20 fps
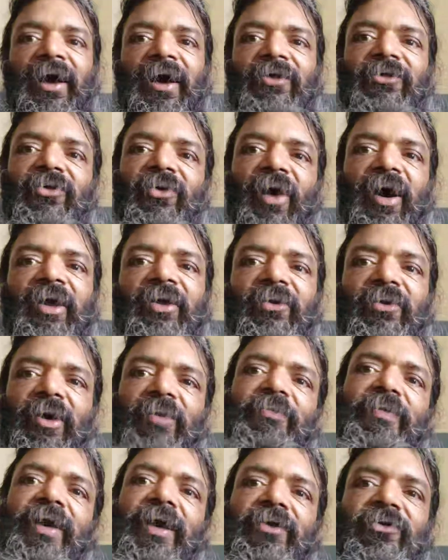A square root
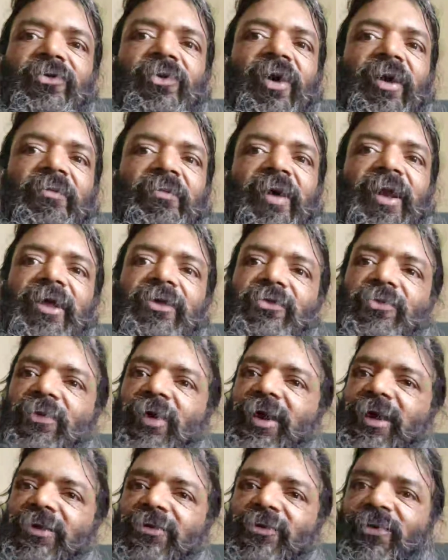of a square minus
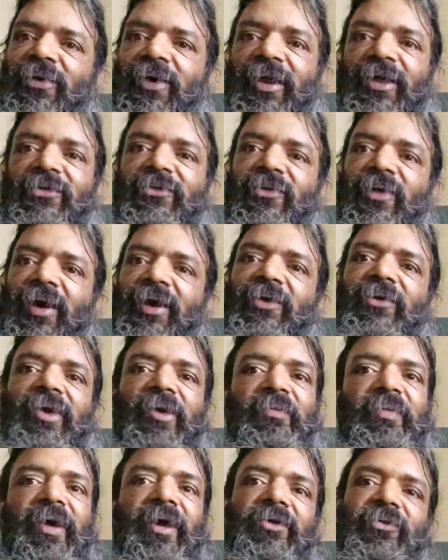y square, a square root
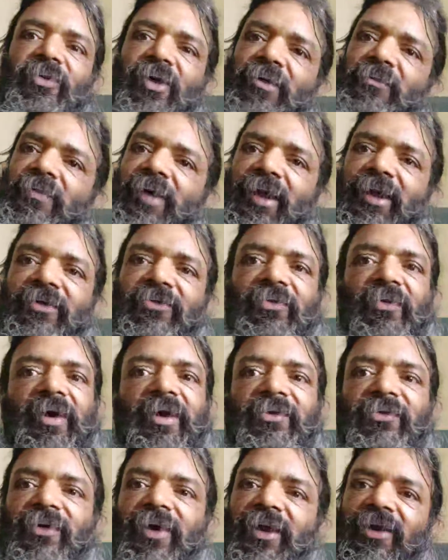of a square minus
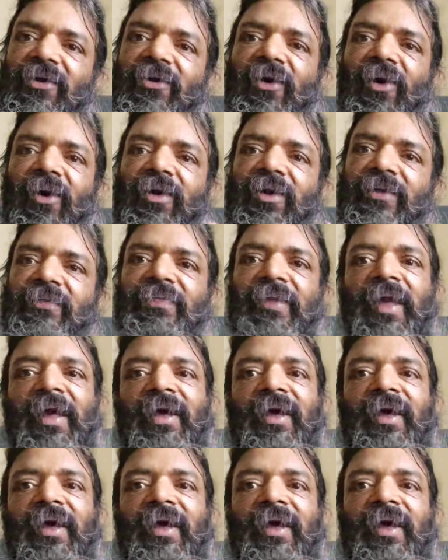y square gone.